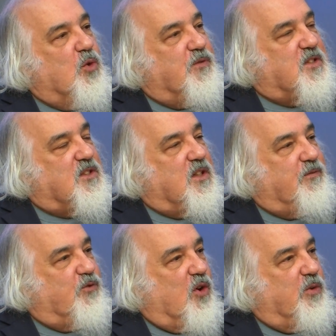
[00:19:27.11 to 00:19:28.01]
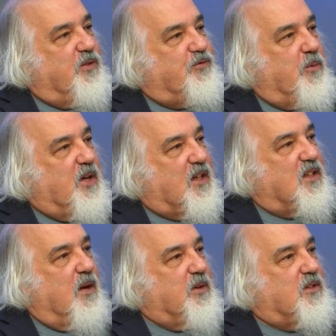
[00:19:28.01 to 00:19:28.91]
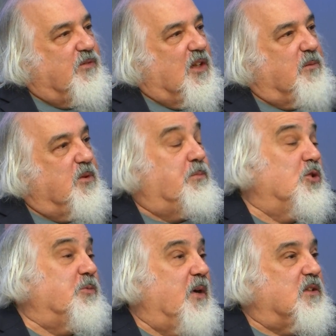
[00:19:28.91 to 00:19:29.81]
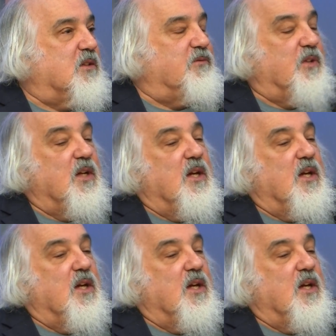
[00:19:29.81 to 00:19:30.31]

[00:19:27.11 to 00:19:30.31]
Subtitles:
move the city forward from an economic development perspective.